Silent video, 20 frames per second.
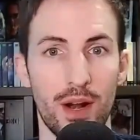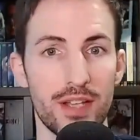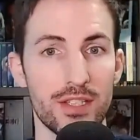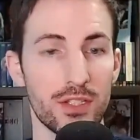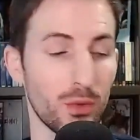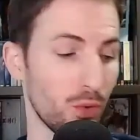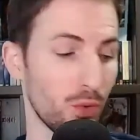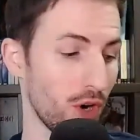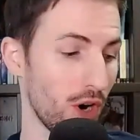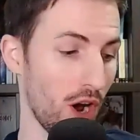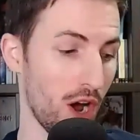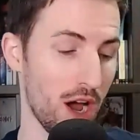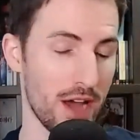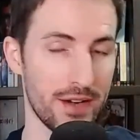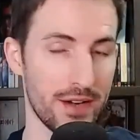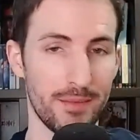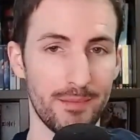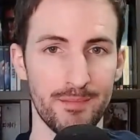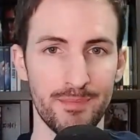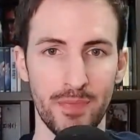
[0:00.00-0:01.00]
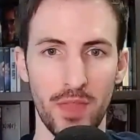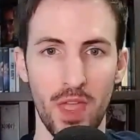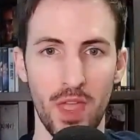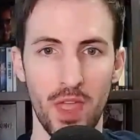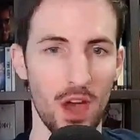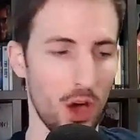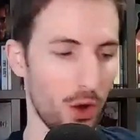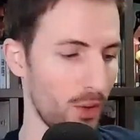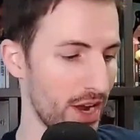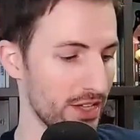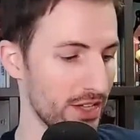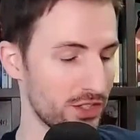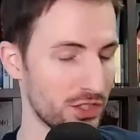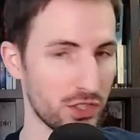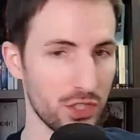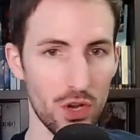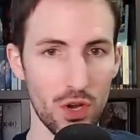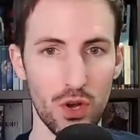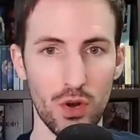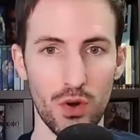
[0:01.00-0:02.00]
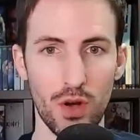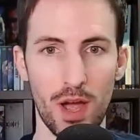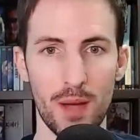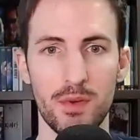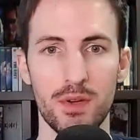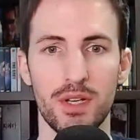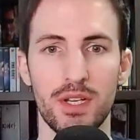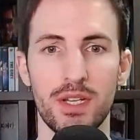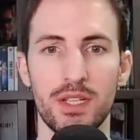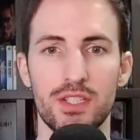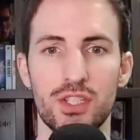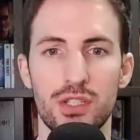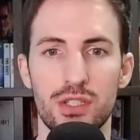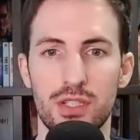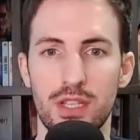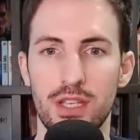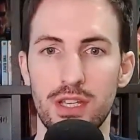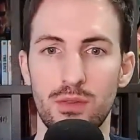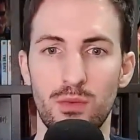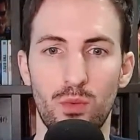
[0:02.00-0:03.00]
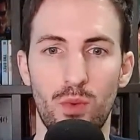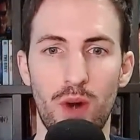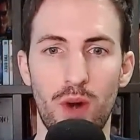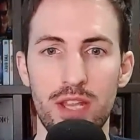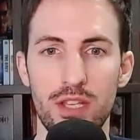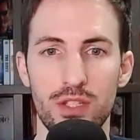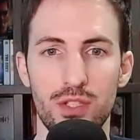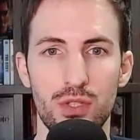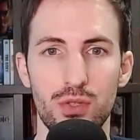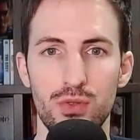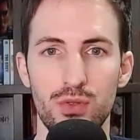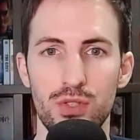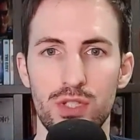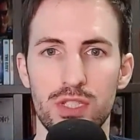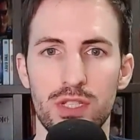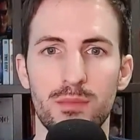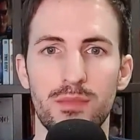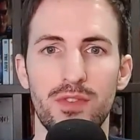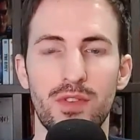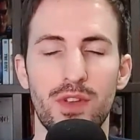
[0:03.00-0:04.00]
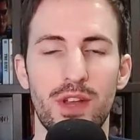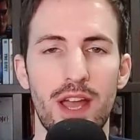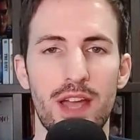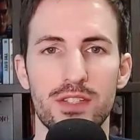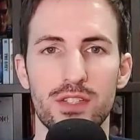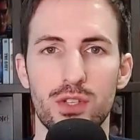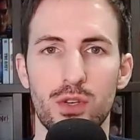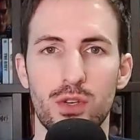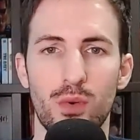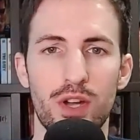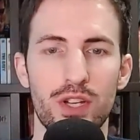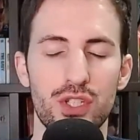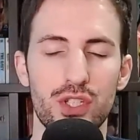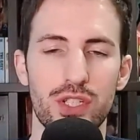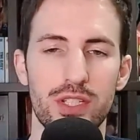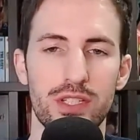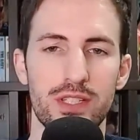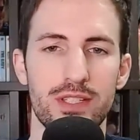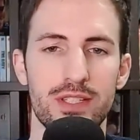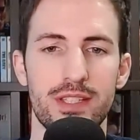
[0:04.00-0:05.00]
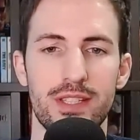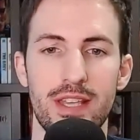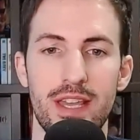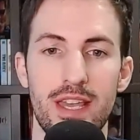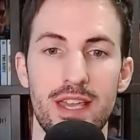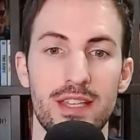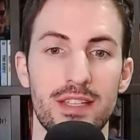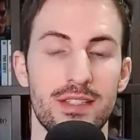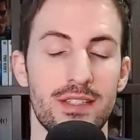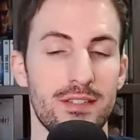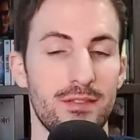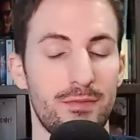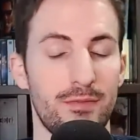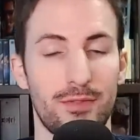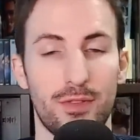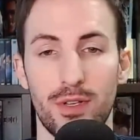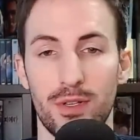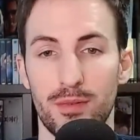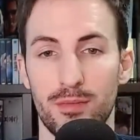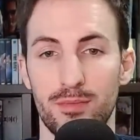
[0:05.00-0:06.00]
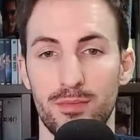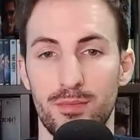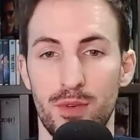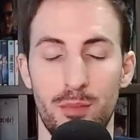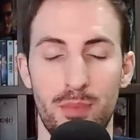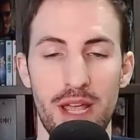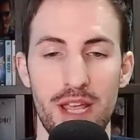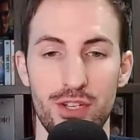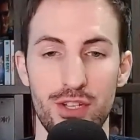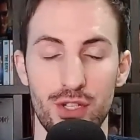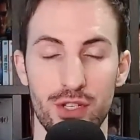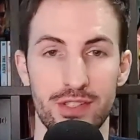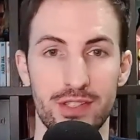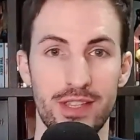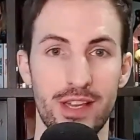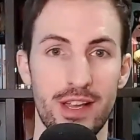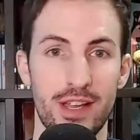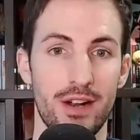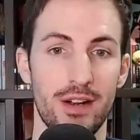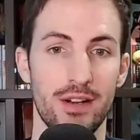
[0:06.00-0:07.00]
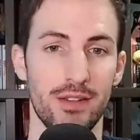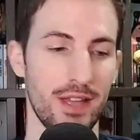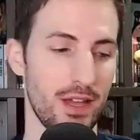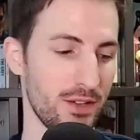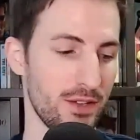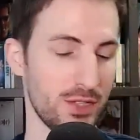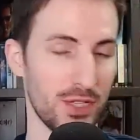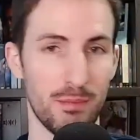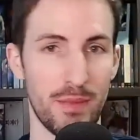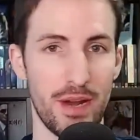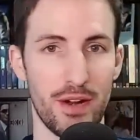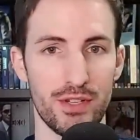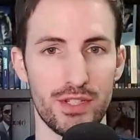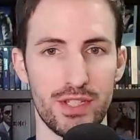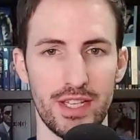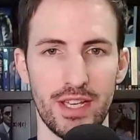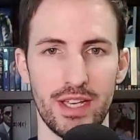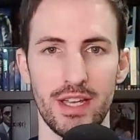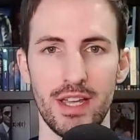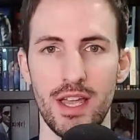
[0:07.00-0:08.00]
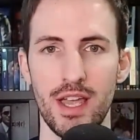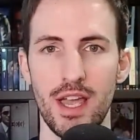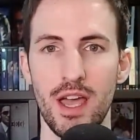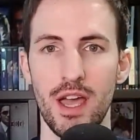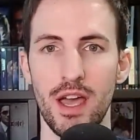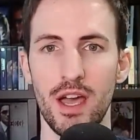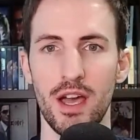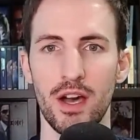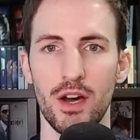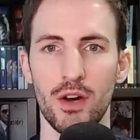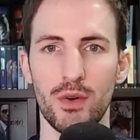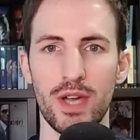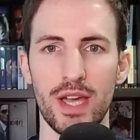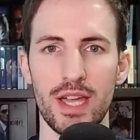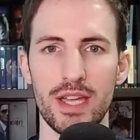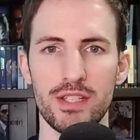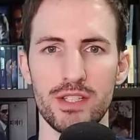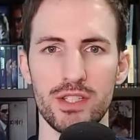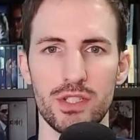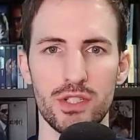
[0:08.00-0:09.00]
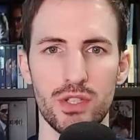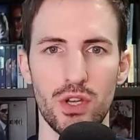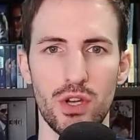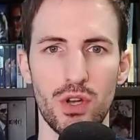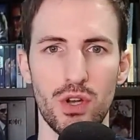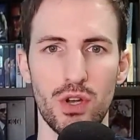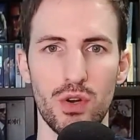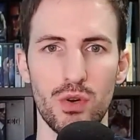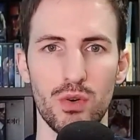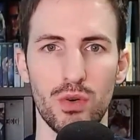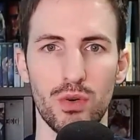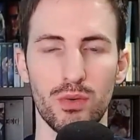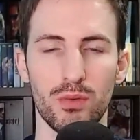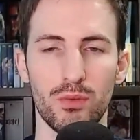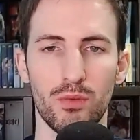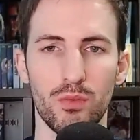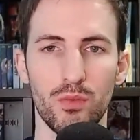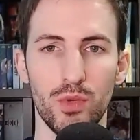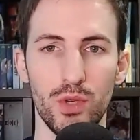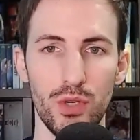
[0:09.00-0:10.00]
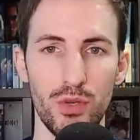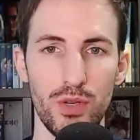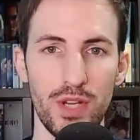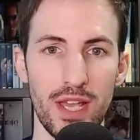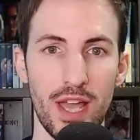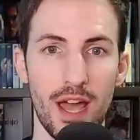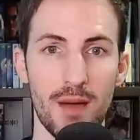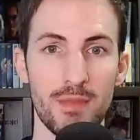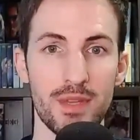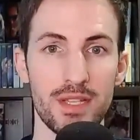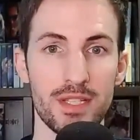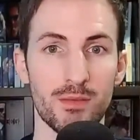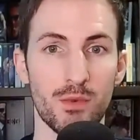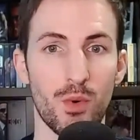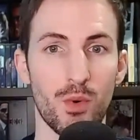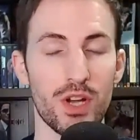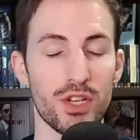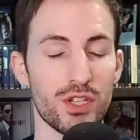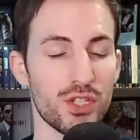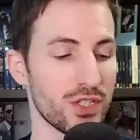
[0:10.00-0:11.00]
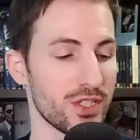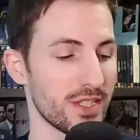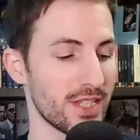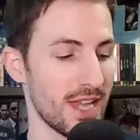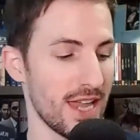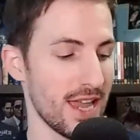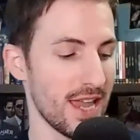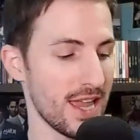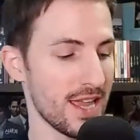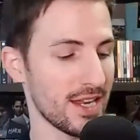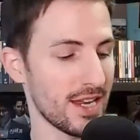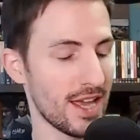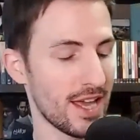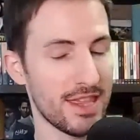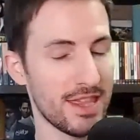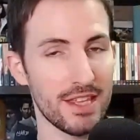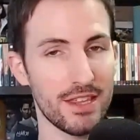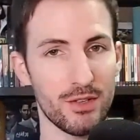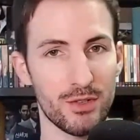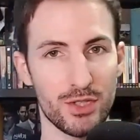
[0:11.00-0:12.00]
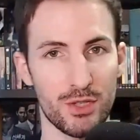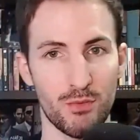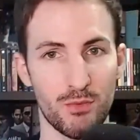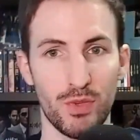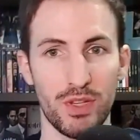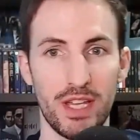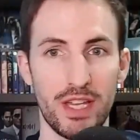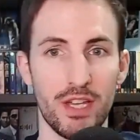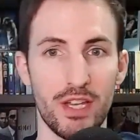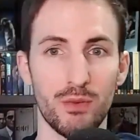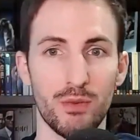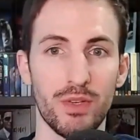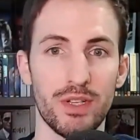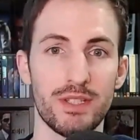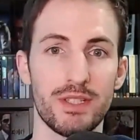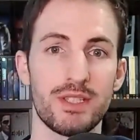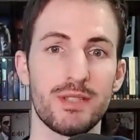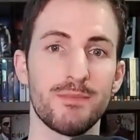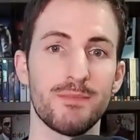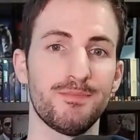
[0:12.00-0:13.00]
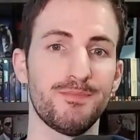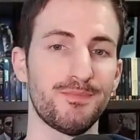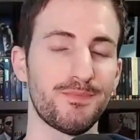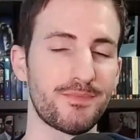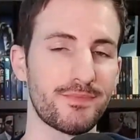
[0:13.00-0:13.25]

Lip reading: All right, so we're on. All right, so I'm going to just get right to some of you guys' questions. Thanks for your patience there. That was embarrassing. Okay, so Rudy got me some questions, and I think there's some really good ones.